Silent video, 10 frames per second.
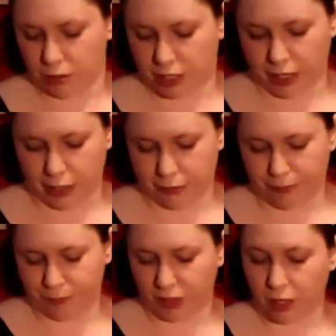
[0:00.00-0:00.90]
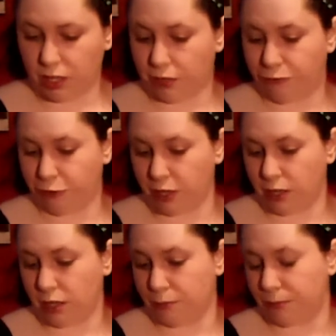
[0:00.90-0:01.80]
Okay.
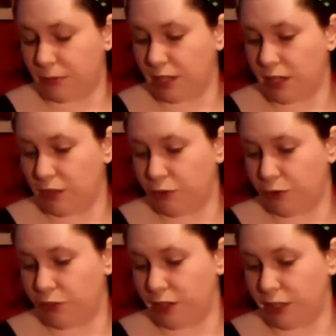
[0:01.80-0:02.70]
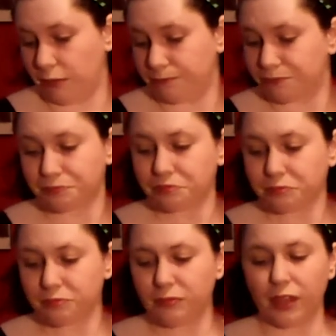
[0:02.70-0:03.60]
The other thing,
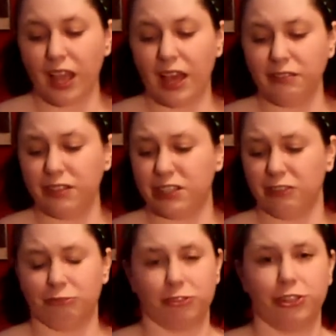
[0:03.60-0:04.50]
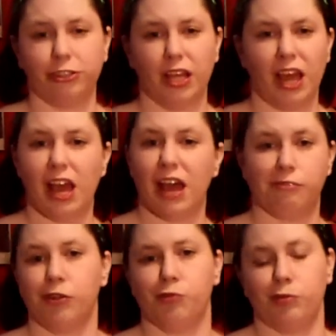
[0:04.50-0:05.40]
as a general,
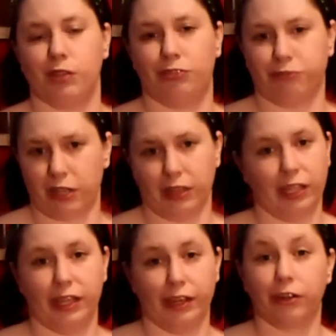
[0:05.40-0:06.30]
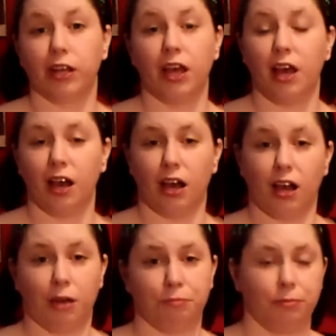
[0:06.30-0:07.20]
everyone was friendly there.
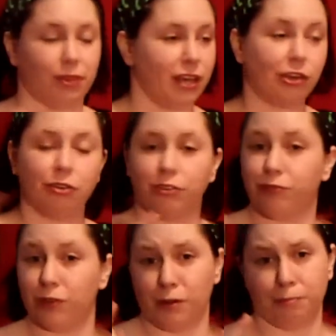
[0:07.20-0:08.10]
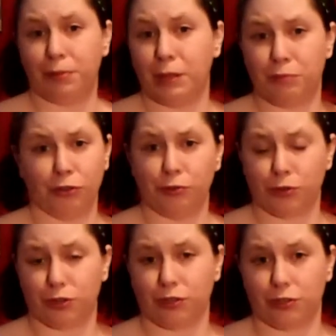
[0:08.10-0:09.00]
That goes from people who
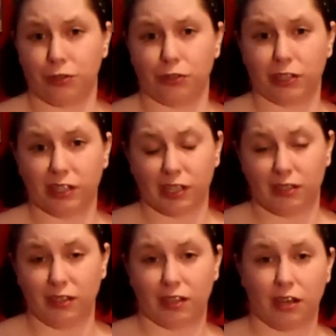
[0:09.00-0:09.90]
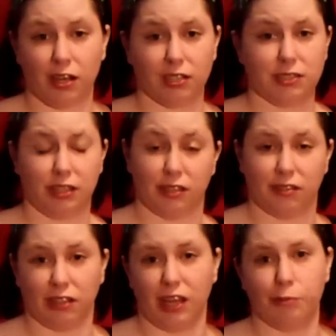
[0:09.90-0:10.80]
were organizing the con to the
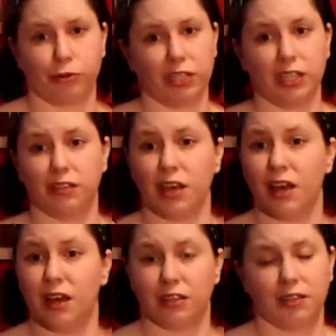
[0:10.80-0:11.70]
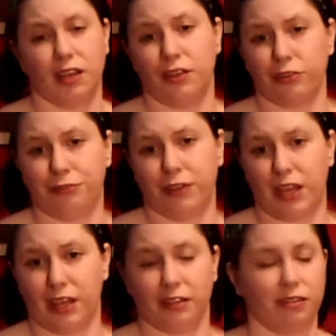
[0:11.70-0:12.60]
celebrities to other
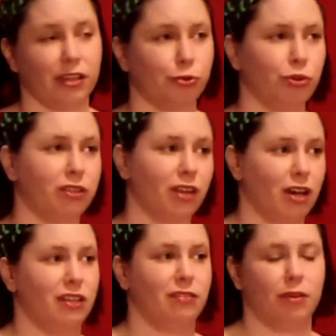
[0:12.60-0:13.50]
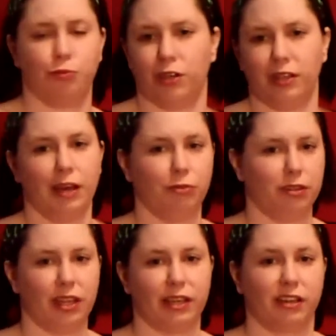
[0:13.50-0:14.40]
fans. There was not someone that
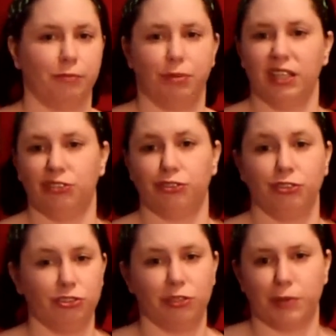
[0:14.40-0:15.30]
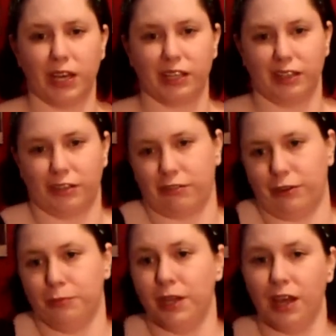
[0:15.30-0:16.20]
was like a complete douchebag in the
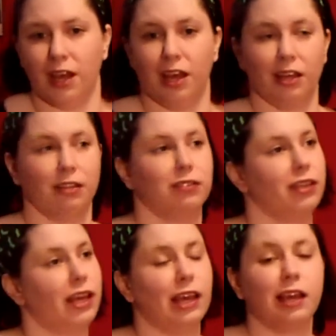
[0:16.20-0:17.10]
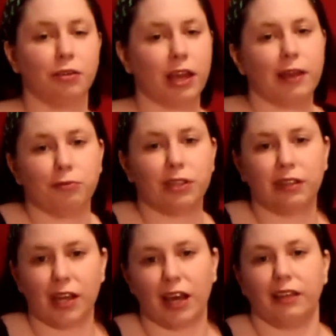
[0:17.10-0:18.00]
group. It
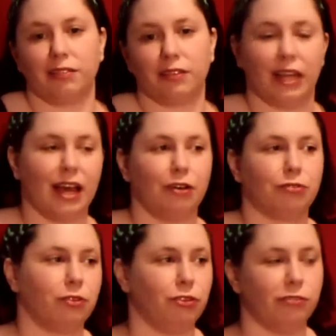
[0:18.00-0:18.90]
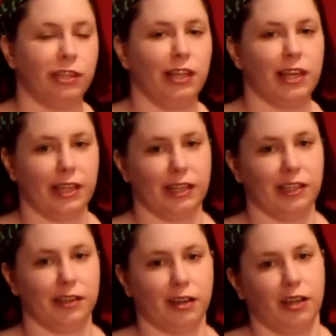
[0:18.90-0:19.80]
was nice. Now, usually at
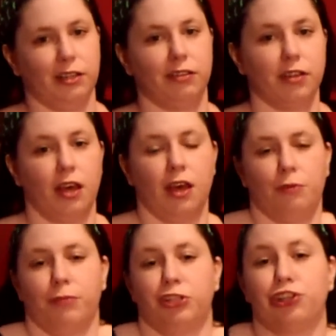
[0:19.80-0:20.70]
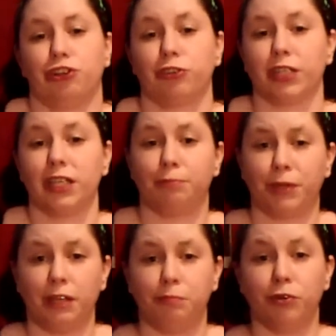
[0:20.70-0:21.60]
any cons, Majority
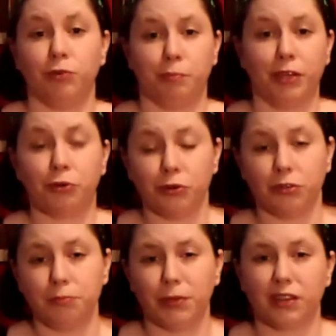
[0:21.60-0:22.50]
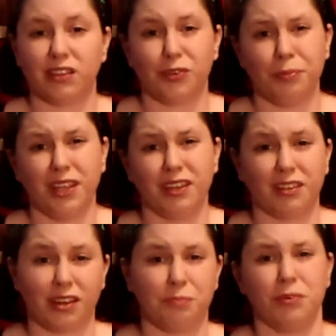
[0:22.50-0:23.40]
of people will be cool, but there'll be
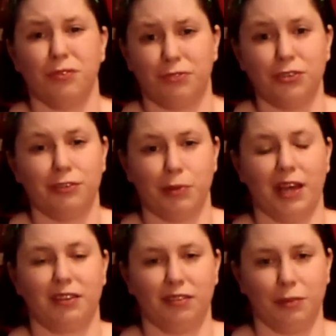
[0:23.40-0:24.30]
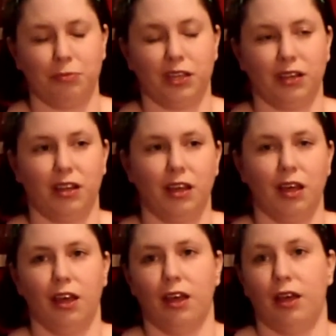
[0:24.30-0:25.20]
a couple of douchebags slipped in.
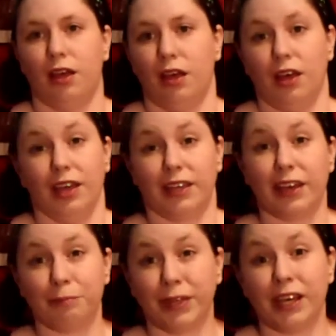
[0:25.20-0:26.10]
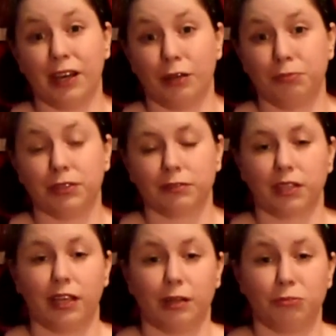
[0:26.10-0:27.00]
Can't be helped,
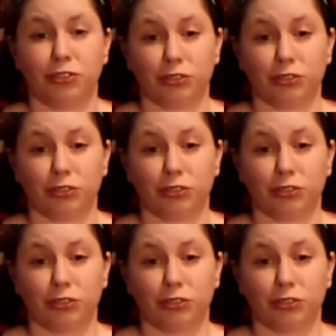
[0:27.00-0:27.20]
and I'm